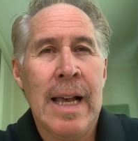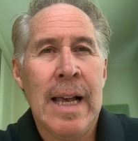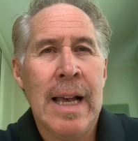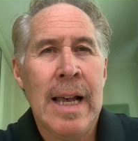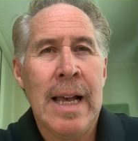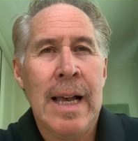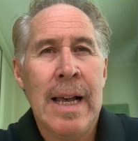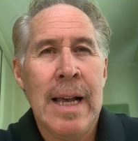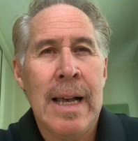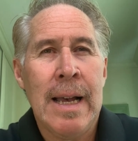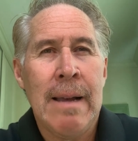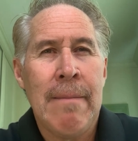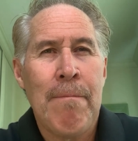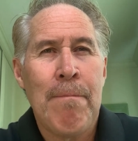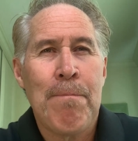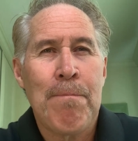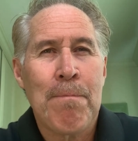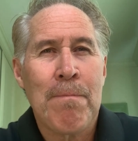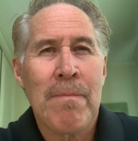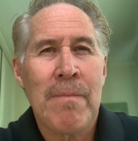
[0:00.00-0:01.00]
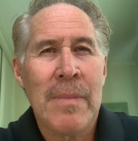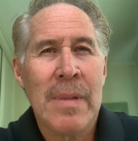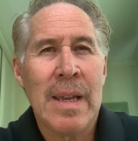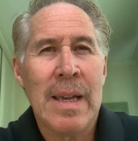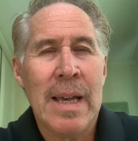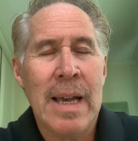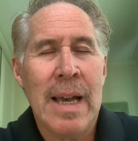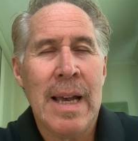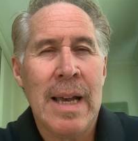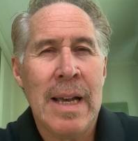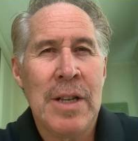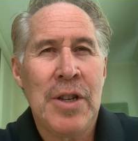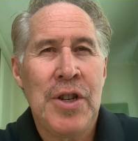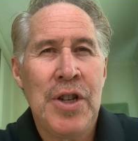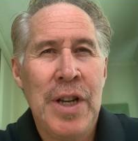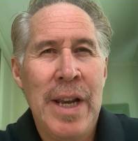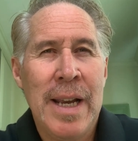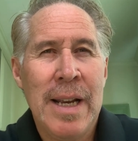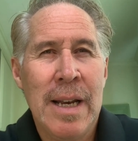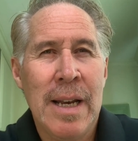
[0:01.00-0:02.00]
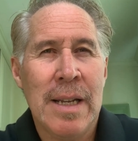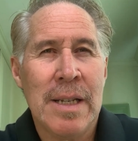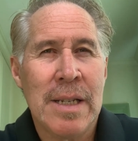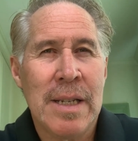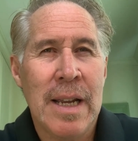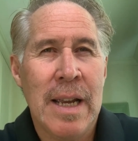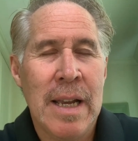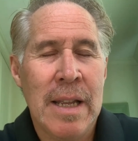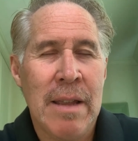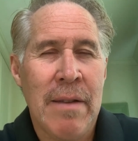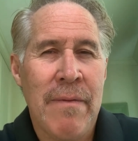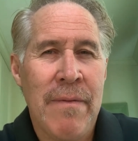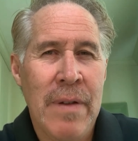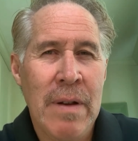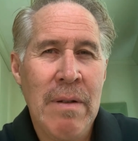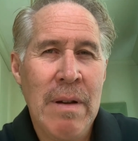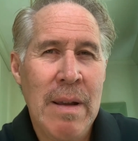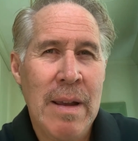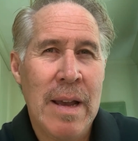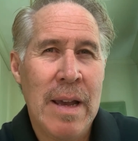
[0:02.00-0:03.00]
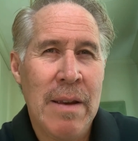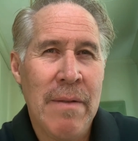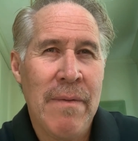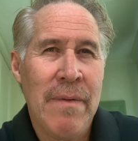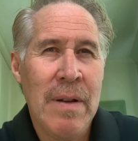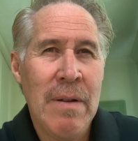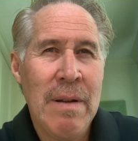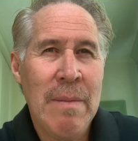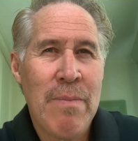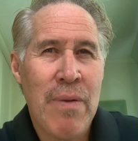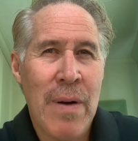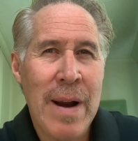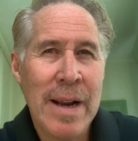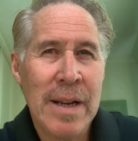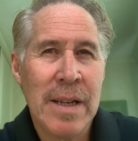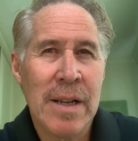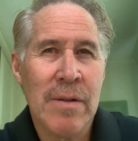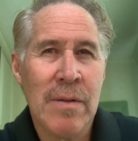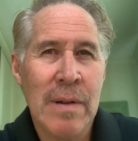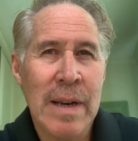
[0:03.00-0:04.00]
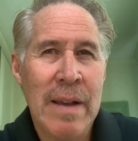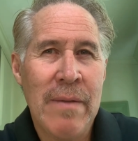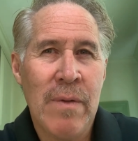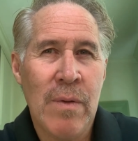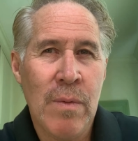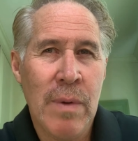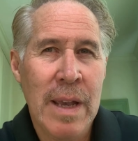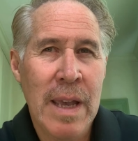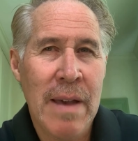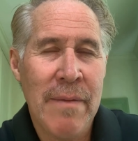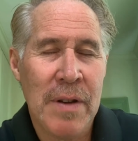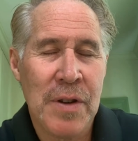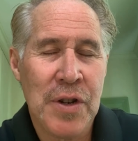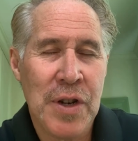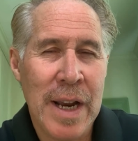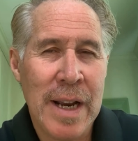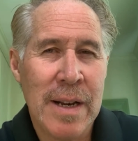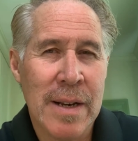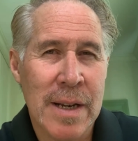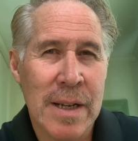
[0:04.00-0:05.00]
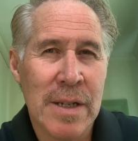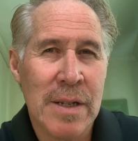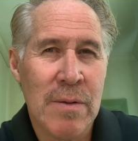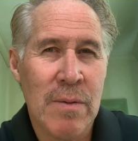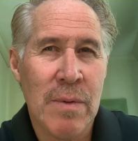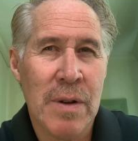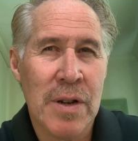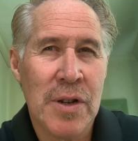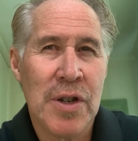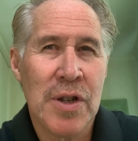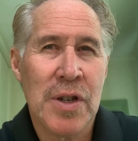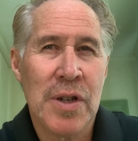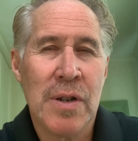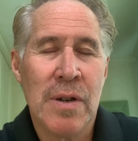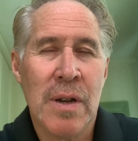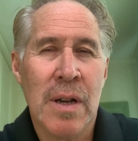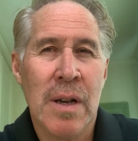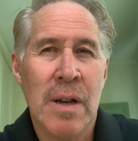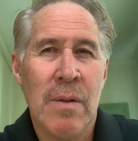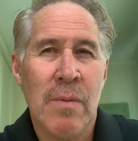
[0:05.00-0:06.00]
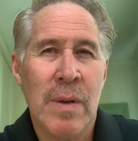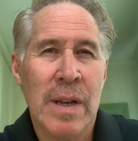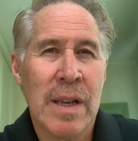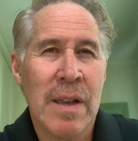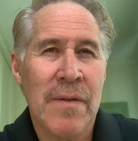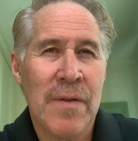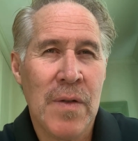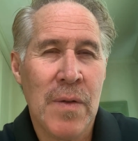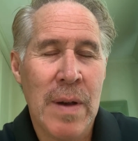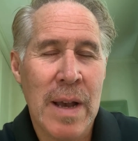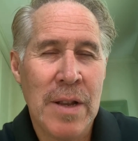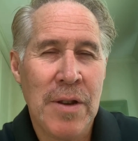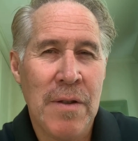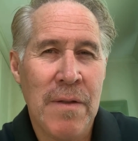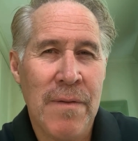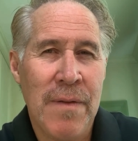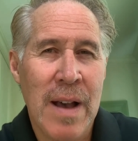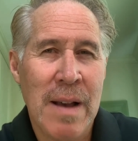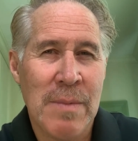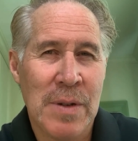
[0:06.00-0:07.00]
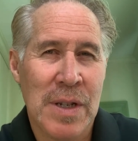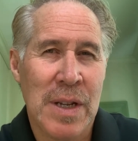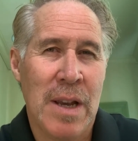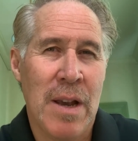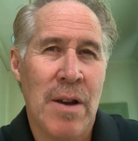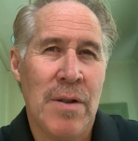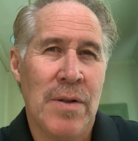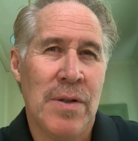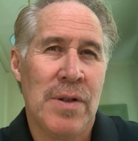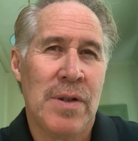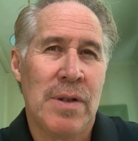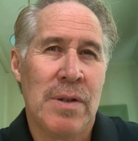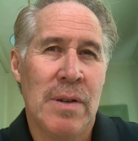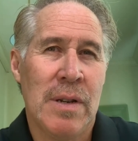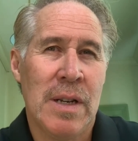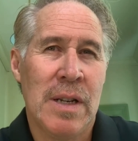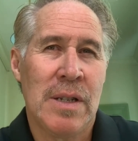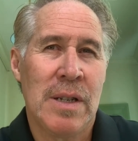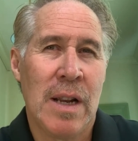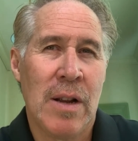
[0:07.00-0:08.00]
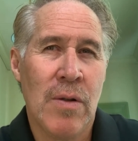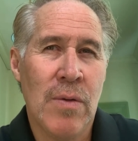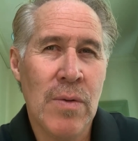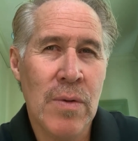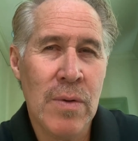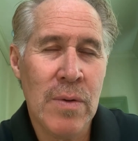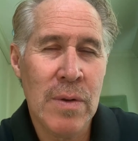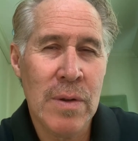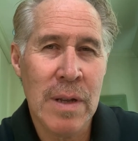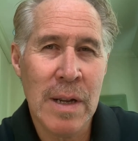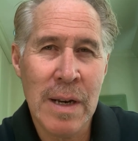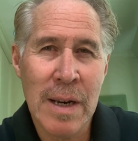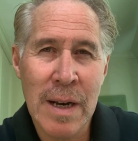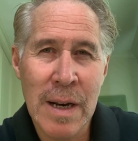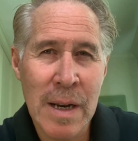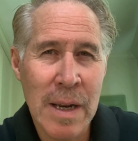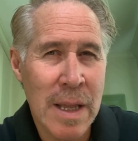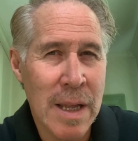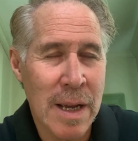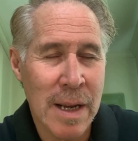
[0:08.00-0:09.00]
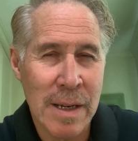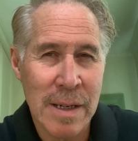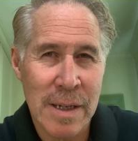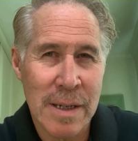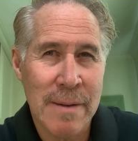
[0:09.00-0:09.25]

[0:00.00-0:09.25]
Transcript: A checklist at a very practical level. We have a checklist which we give to our new pharmacy owners, listing all the little things